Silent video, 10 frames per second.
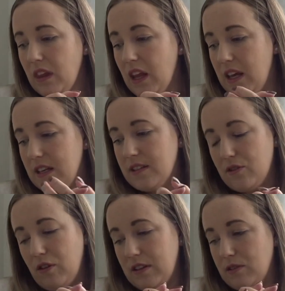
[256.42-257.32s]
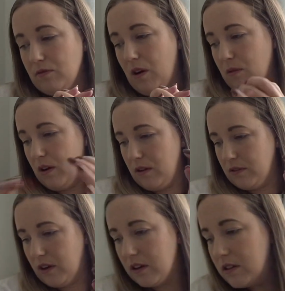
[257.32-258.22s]
he is trying to roll
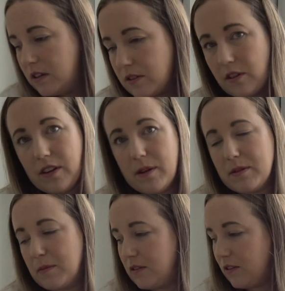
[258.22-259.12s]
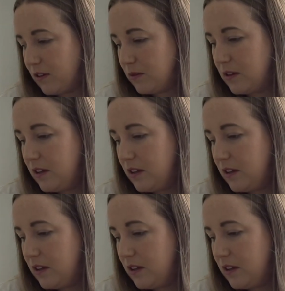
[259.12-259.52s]
over. Sorry, that was my phone.